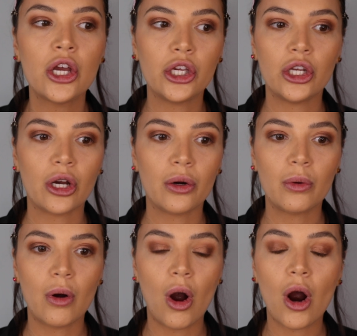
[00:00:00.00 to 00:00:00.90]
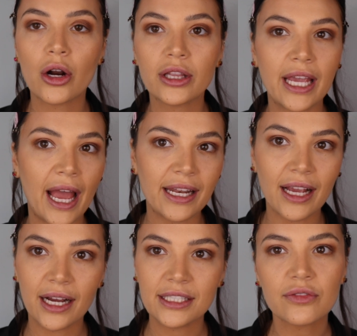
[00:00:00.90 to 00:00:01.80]
you know, hardly any
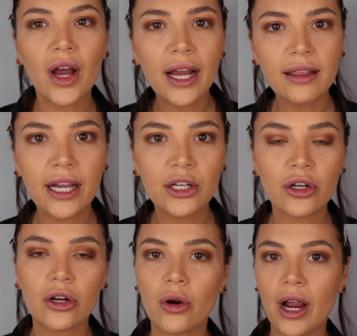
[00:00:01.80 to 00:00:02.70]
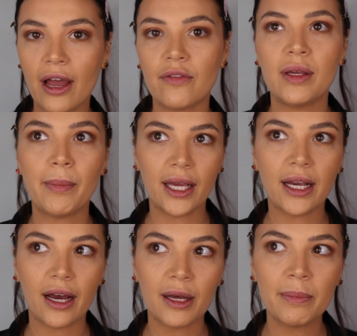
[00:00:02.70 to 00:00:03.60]
kind of eyeliner or heavy
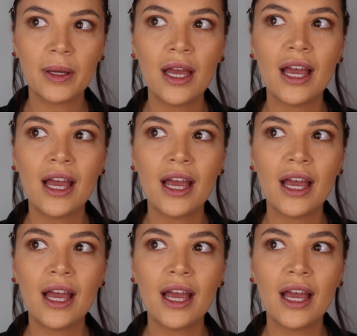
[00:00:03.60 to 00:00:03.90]
makeup.